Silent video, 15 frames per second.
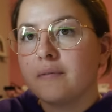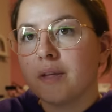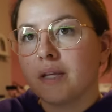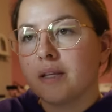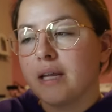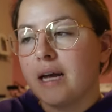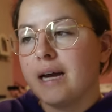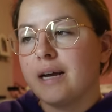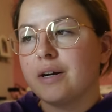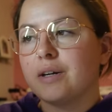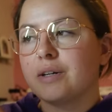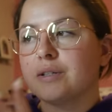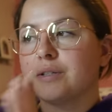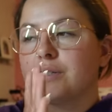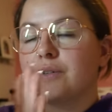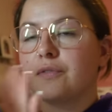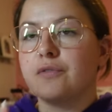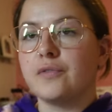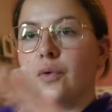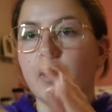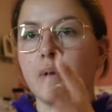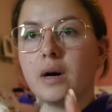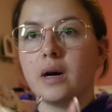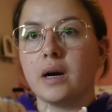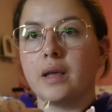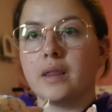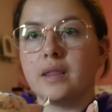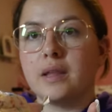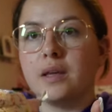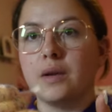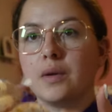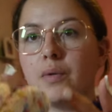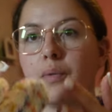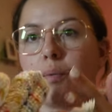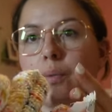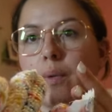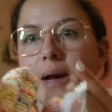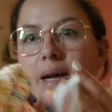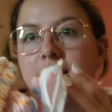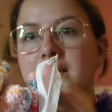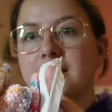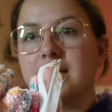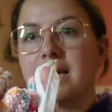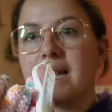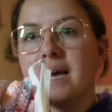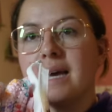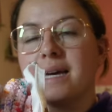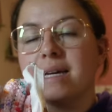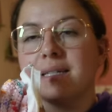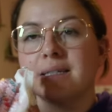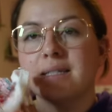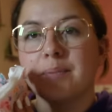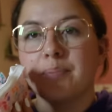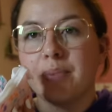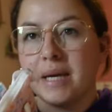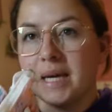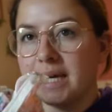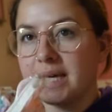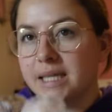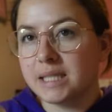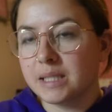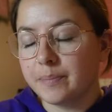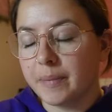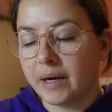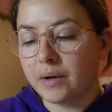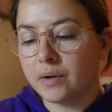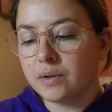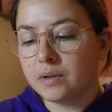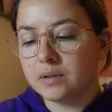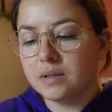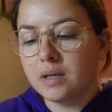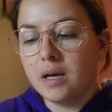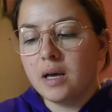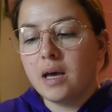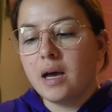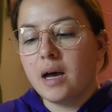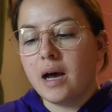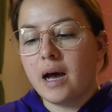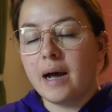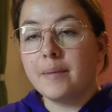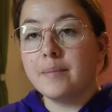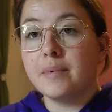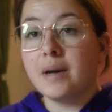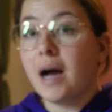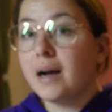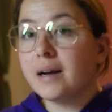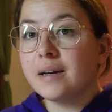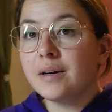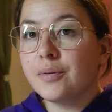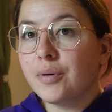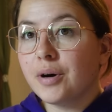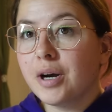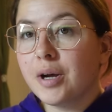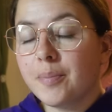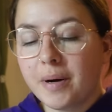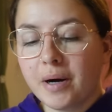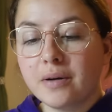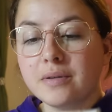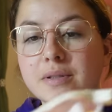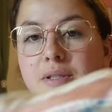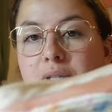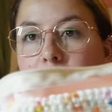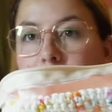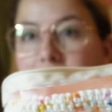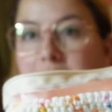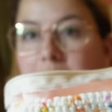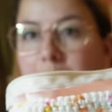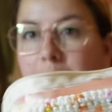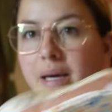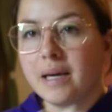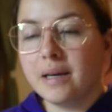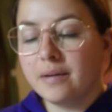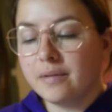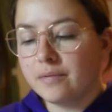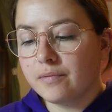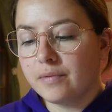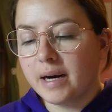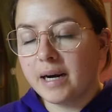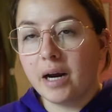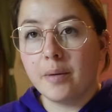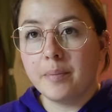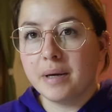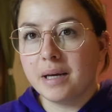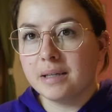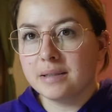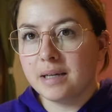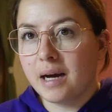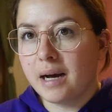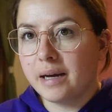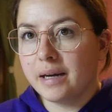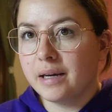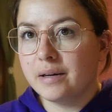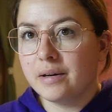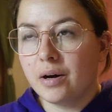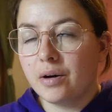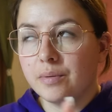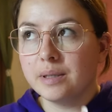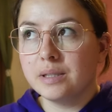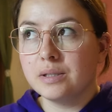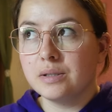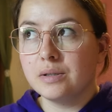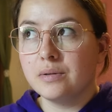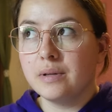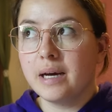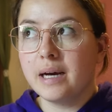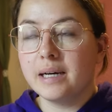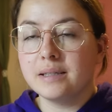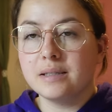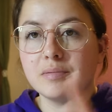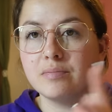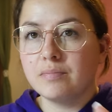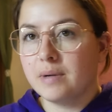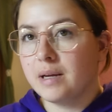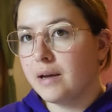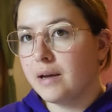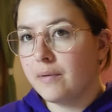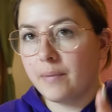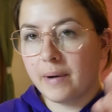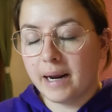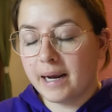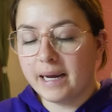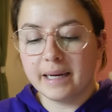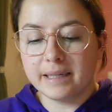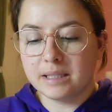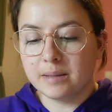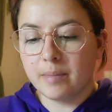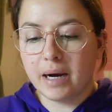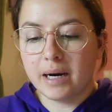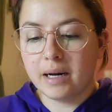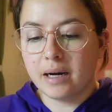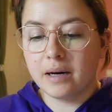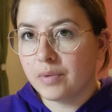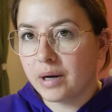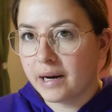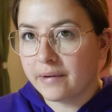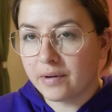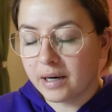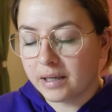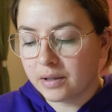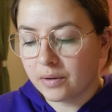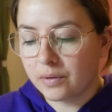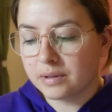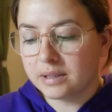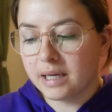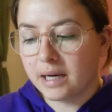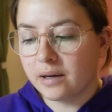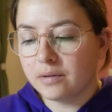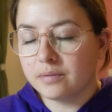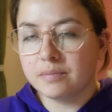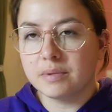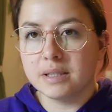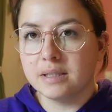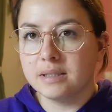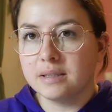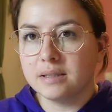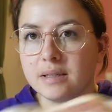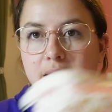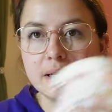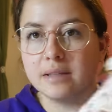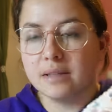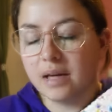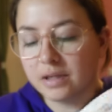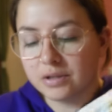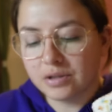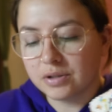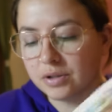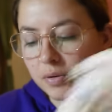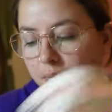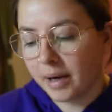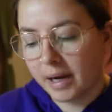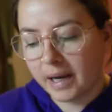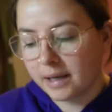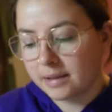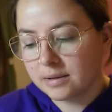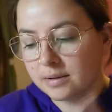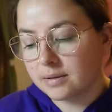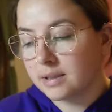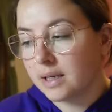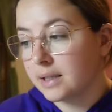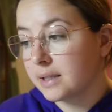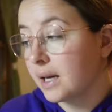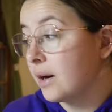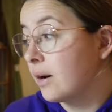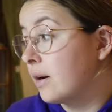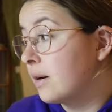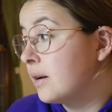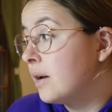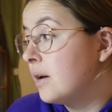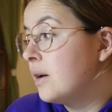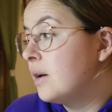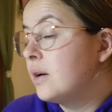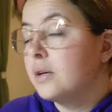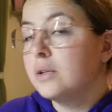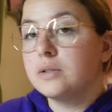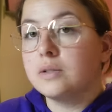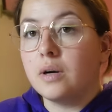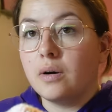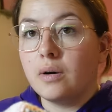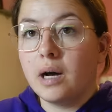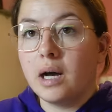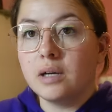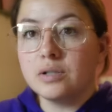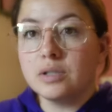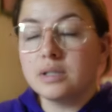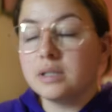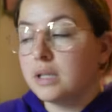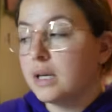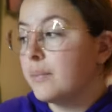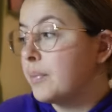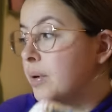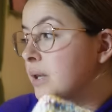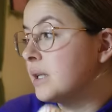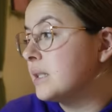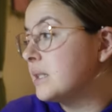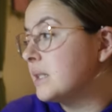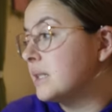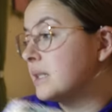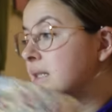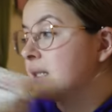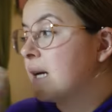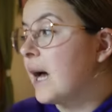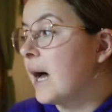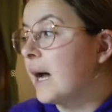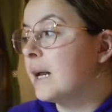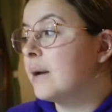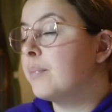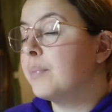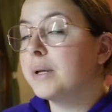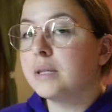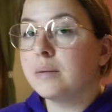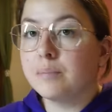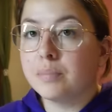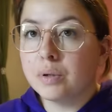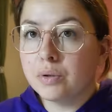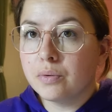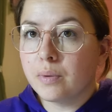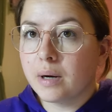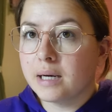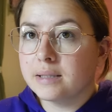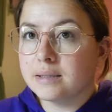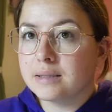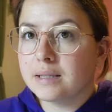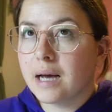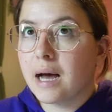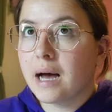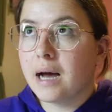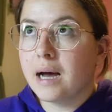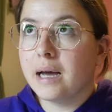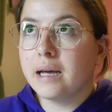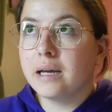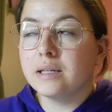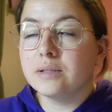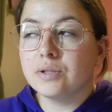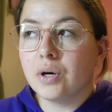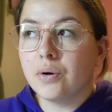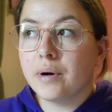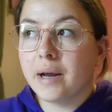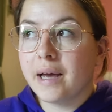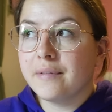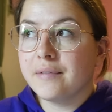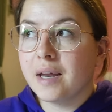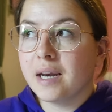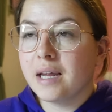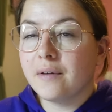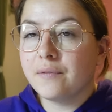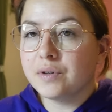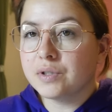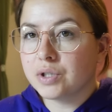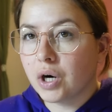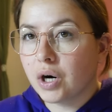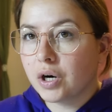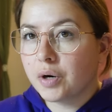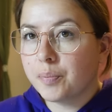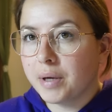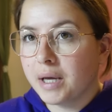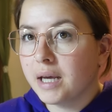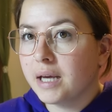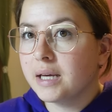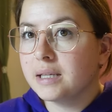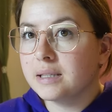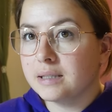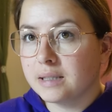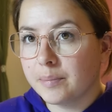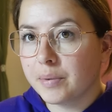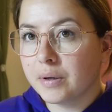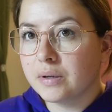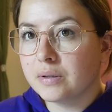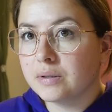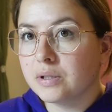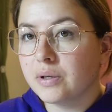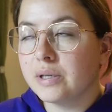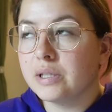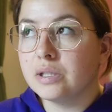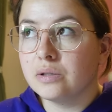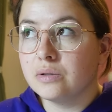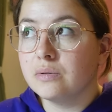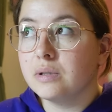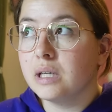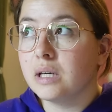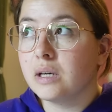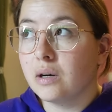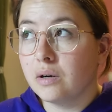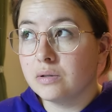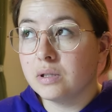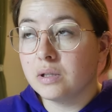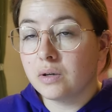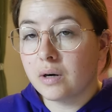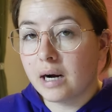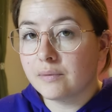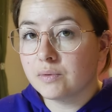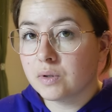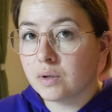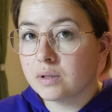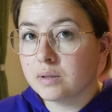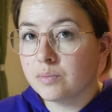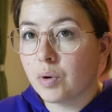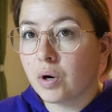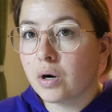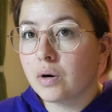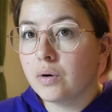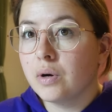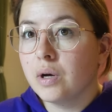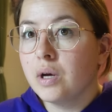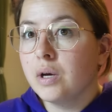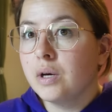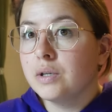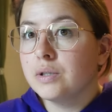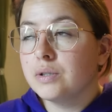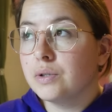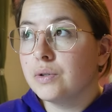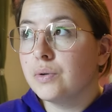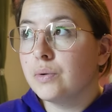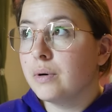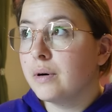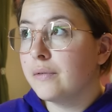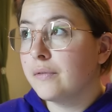of the liners for the white and pink speckled. I'm not going to worry about sewing them in right now because I can always do that when I get to Minot, whatever, at the hotel because it I just do it by hand, so it's not that hard. So I'll just put these to the side. But the blue ones, I don't have any of the dark pink zippers, so I do need to go to the crop store tomorrow to